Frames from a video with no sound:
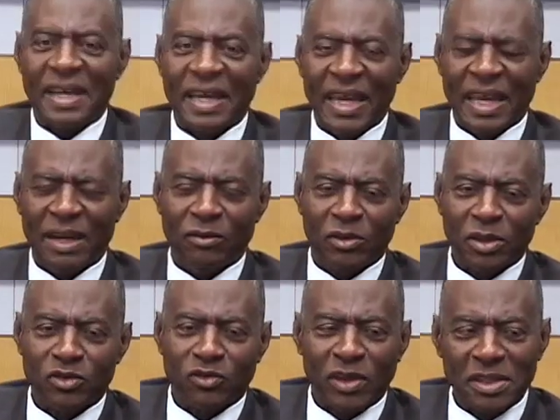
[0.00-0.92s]
And in one
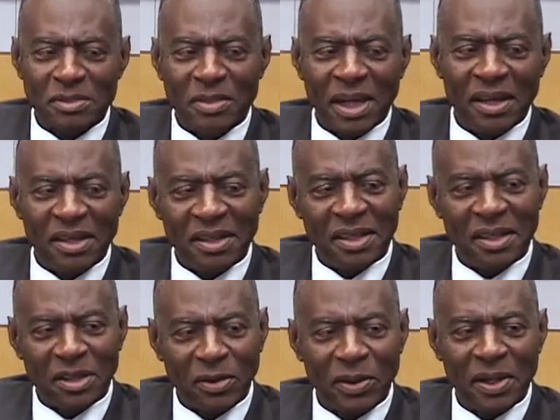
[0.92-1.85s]
stretch of my
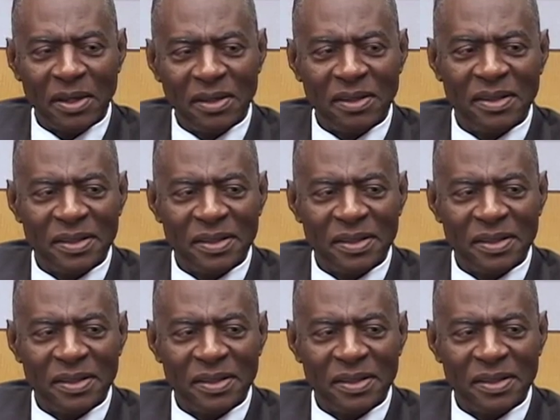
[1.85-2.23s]
career,